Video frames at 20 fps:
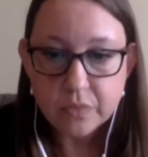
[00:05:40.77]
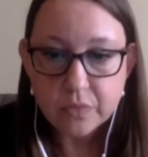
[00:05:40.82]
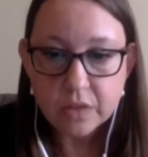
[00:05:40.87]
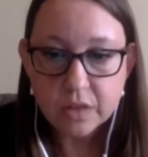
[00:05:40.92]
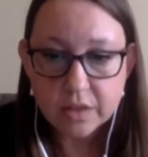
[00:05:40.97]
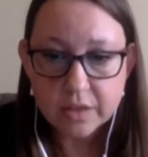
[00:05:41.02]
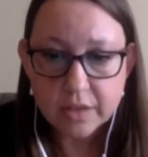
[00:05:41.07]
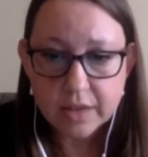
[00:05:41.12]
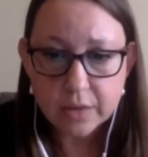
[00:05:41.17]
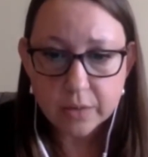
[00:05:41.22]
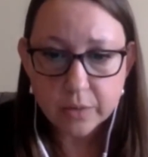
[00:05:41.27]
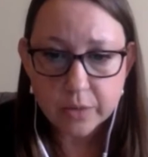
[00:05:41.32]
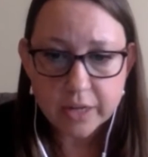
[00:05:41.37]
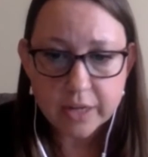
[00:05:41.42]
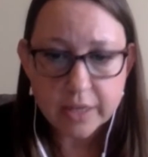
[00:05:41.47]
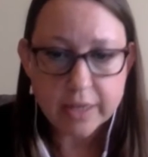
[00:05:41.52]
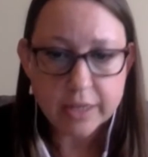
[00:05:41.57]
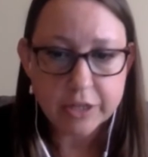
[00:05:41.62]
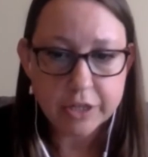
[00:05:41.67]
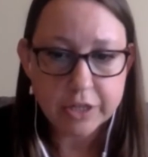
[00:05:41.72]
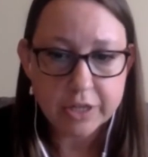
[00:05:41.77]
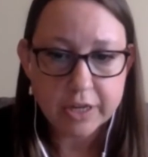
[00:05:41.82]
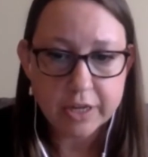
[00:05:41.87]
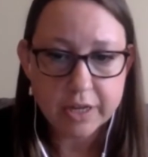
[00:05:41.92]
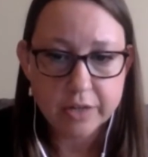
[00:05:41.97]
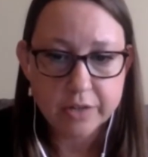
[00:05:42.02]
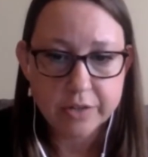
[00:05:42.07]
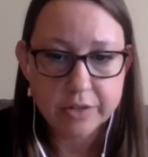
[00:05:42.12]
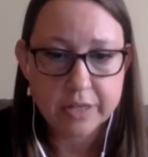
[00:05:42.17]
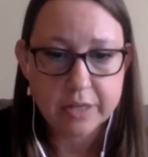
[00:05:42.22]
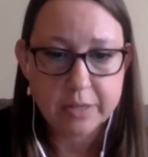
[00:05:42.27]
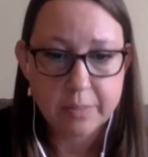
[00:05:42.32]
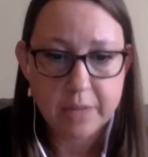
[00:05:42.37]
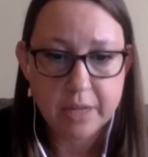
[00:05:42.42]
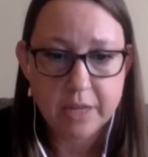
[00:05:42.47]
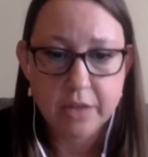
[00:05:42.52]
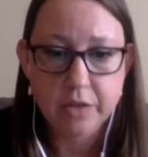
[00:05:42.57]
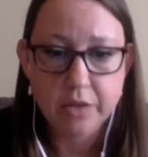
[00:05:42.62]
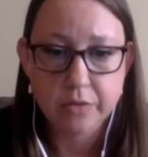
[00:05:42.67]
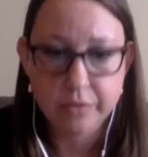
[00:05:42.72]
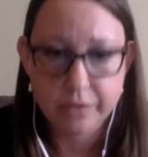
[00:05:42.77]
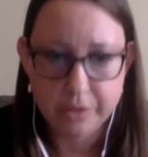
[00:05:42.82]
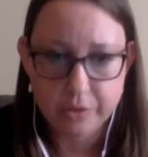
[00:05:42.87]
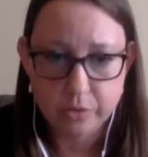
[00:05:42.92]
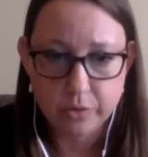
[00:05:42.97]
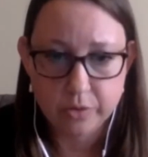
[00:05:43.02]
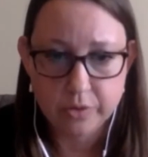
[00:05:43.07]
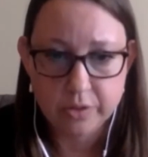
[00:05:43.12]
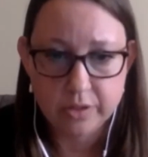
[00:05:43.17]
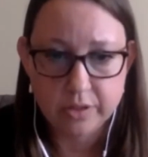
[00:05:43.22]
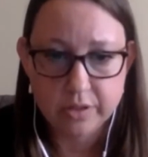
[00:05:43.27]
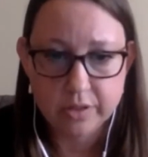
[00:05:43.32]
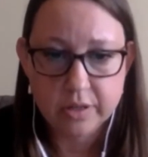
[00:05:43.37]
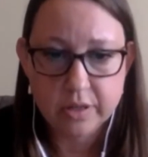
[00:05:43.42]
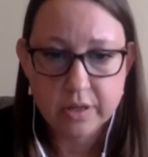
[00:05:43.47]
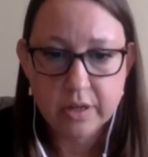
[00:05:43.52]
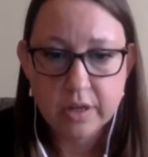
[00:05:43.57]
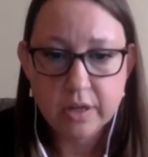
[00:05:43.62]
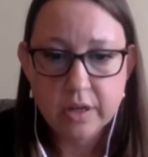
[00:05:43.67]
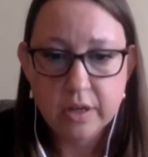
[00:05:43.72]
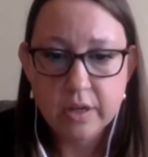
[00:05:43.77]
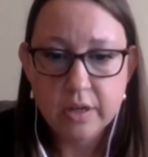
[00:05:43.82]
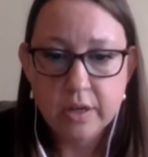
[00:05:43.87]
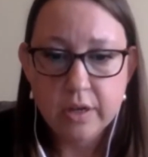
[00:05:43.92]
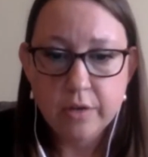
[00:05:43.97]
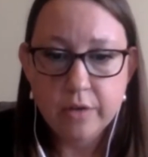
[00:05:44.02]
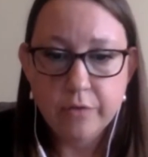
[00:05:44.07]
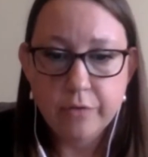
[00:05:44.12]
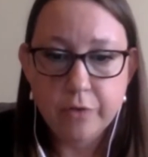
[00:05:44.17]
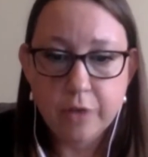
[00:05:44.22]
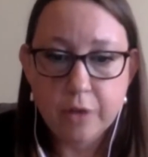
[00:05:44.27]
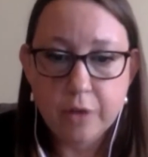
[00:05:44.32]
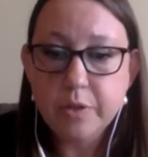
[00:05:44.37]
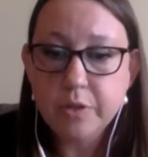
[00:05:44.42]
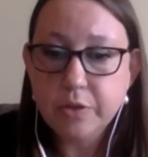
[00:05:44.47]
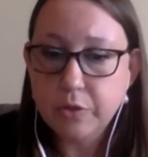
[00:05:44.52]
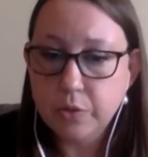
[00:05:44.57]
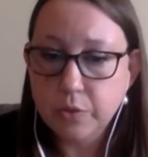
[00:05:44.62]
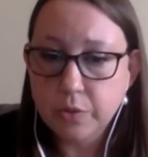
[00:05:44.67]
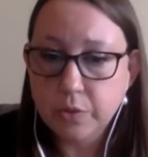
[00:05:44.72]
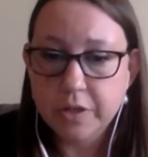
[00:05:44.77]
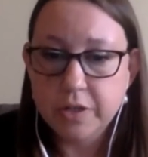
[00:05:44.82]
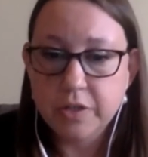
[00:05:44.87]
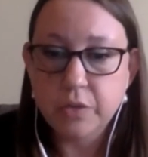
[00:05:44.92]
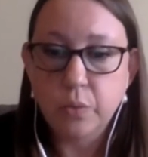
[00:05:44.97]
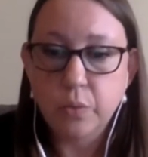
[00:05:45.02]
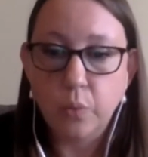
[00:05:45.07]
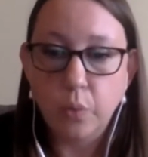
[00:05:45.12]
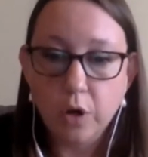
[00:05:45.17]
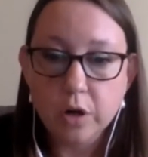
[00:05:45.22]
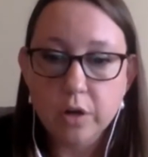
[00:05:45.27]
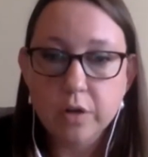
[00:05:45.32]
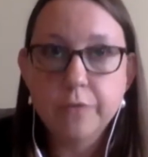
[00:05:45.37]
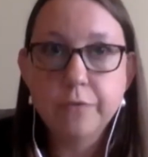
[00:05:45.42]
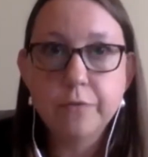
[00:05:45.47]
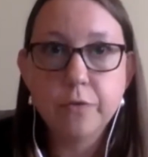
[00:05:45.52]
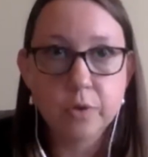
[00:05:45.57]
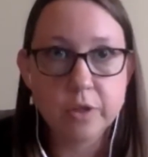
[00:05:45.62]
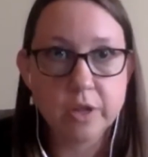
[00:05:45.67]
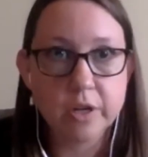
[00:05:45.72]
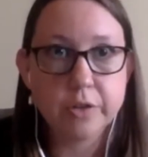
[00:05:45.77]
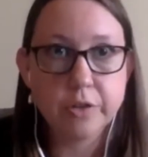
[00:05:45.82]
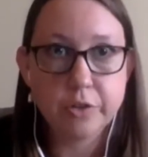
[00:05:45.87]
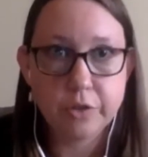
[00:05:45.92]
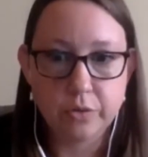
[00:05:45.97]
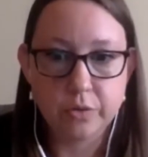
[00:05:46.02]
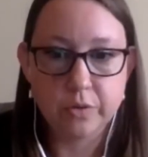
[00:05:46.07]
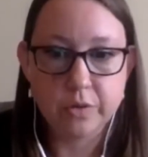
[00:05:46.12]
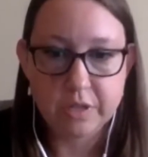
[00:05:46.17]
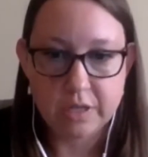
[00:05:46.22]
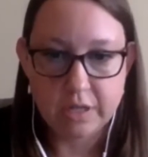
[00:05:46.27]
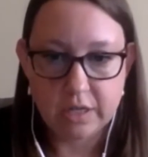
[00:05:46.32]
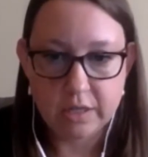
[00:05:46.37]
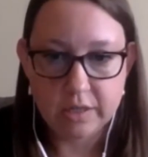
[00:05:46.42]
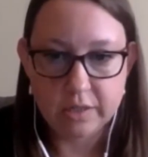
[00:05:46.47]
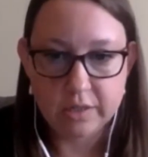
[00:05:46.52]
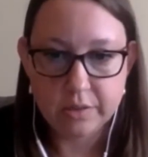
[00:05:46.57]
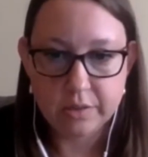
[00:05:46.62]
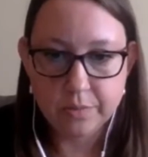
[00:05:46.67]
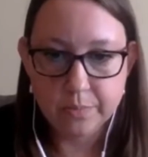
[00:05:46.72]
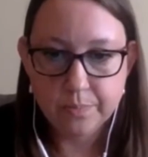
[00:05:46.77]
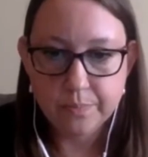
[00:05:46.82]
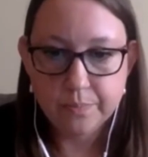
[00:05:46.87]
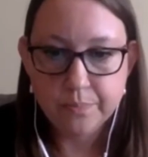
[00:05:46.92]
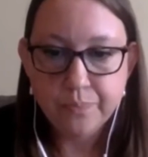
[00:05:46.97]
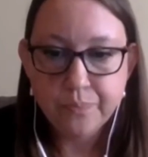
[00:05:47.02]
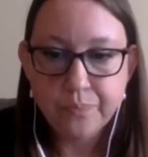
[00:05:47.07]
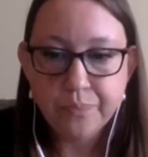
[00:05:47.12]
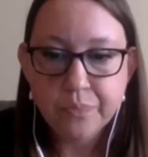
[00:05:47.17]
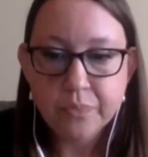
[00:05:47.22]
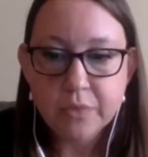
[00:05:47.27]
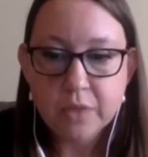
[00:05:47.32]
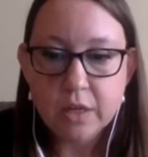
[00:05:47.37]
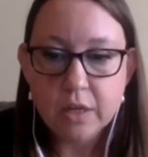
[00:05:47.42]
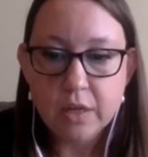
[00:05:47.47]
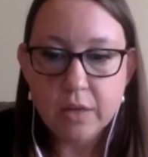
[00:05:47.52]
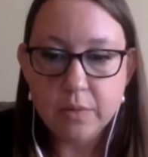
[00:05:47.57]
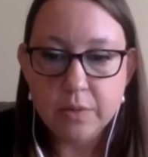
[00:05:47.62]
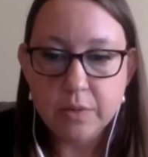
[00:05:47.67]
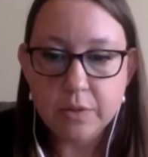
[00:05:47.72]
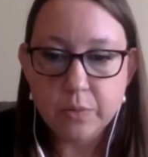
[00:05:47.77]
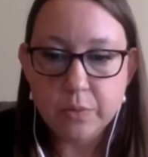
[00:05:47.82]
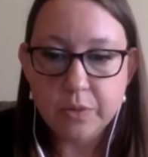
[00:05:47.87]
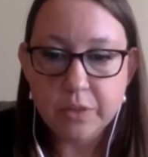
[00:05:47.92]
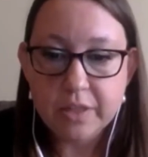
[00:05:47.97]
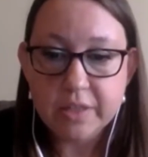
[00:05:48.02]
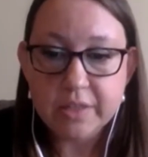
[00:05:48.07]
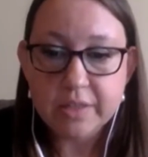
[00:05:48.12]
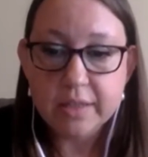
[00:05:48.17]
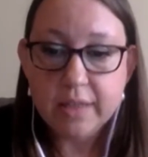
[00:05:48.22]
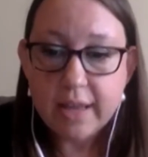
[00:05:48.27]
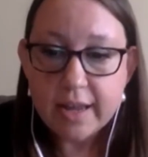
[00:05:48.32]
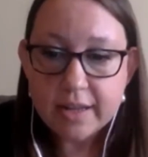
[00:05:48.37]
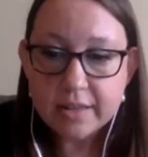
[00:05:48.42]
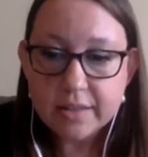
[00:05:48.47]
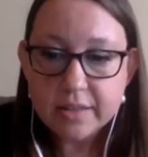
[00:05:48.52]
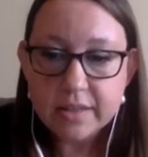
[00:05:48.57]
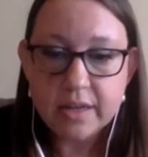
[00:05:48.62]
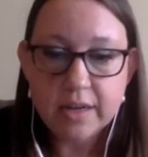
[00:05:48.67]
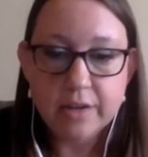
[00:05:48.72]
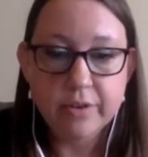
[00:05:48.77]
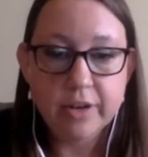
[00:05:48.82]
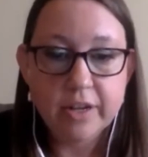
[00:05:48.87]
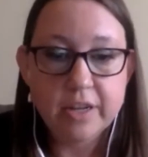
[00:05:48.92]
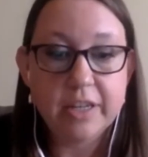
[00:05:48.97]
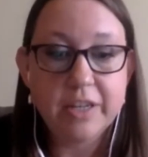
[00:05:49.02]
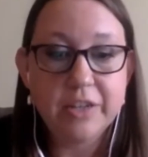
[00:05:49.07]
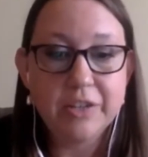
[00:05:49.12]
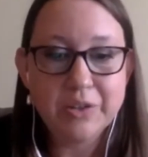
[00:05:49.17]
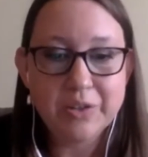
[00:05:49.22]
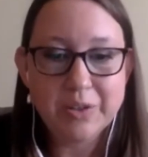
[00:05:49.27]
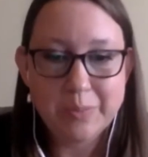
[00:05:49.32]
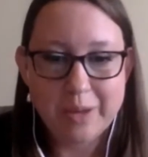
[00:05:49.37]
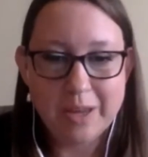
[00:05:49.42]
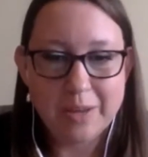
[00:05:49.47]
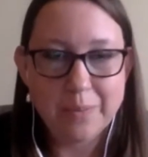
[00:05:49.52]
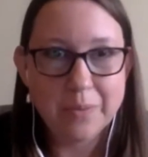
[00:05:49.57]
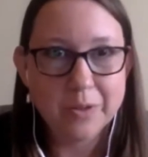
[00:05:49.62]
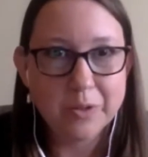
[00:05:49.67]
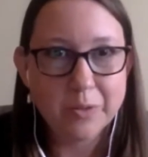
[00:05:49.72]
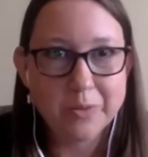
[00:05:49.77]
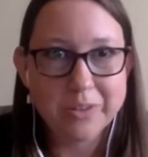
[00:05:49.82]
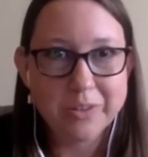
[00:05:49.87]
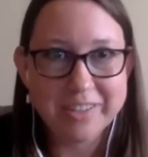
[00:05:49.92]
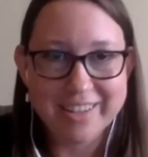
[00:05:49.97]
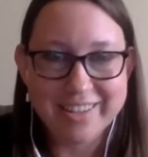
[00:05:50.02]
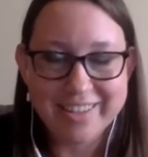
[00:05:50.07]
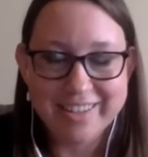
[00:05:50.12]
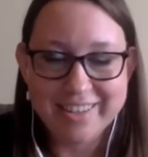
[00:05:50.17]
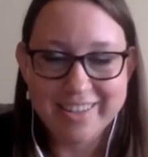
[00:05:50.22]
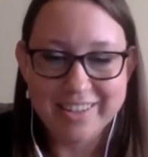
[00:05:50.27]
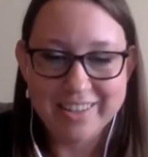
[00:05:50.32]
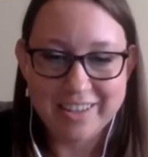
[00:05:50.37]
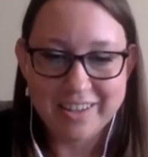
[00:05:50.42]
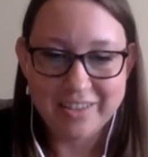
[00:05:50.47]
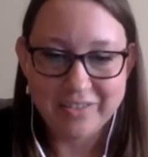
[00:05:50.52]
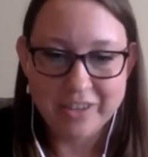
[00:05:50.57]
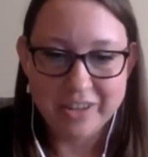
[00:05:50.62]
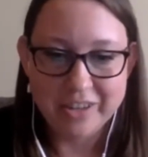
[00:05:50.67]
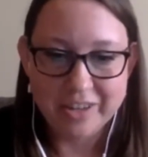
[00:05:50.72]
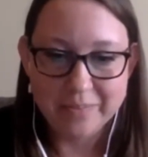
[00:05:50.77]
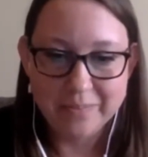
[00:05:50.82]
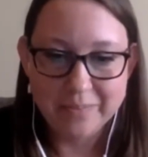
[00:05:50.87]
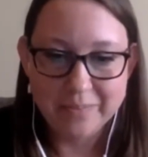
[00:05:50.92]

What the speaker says: That way, educators can make the resources from historians work for their students' needs. It was with this lens that I read each of the papers presented this evening.